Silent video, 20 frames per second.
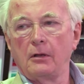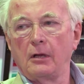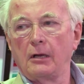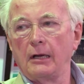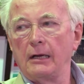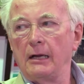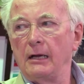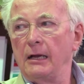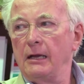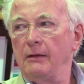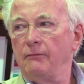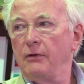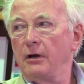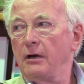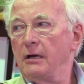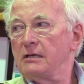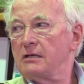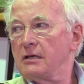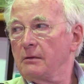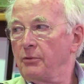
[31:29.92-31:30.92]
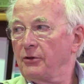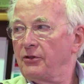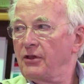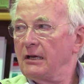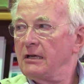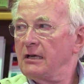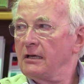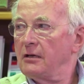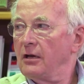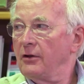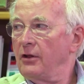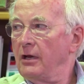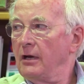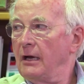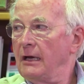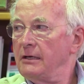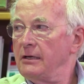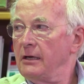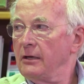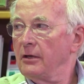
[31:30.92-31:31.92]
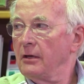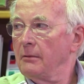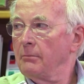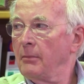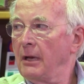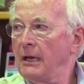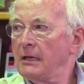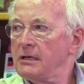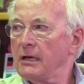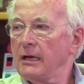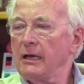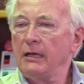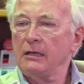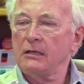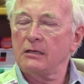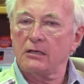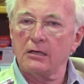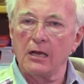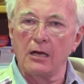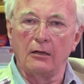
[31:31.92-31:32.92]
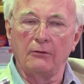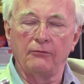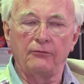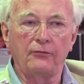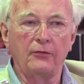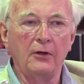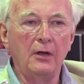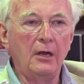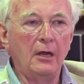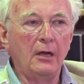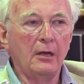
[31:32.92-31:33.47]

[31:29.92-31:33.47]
clearly very sympathetic to the idea that matter itself,